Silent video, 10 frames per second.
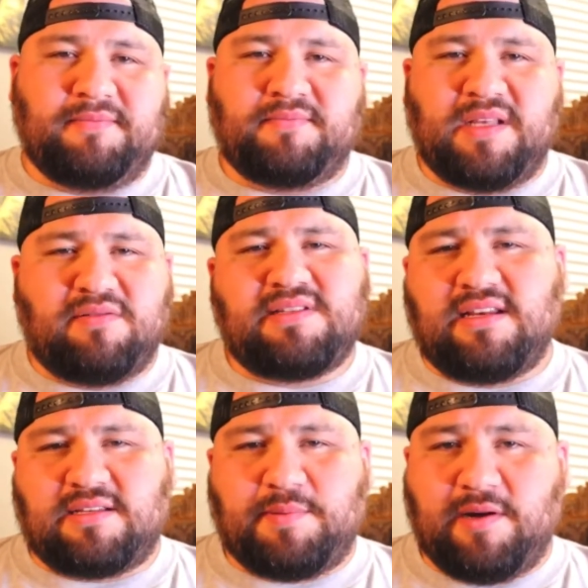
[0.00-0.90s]
it was an
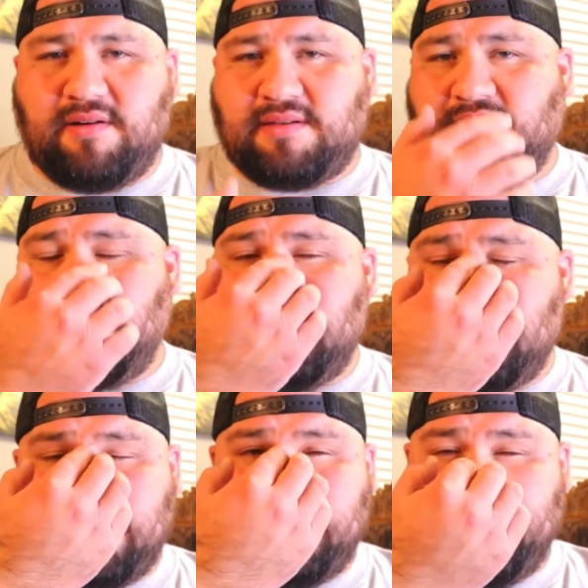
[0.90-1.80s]
experience,
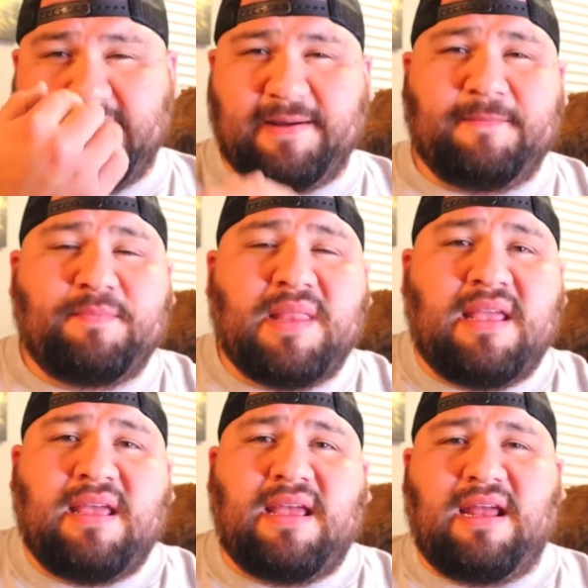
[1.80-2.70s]
fellas.
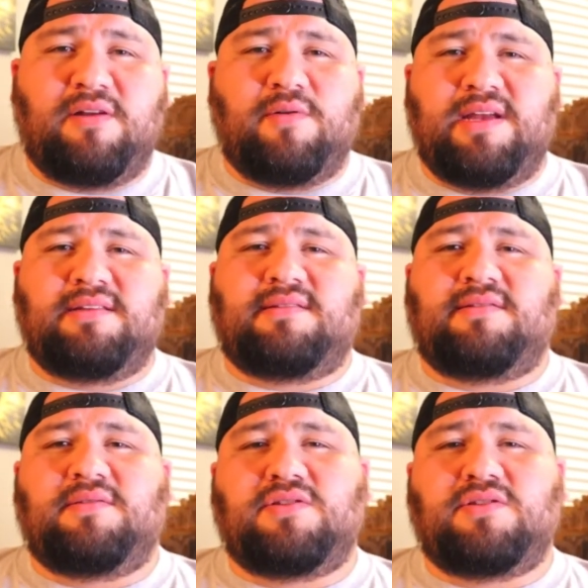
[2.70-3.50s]
Anyways,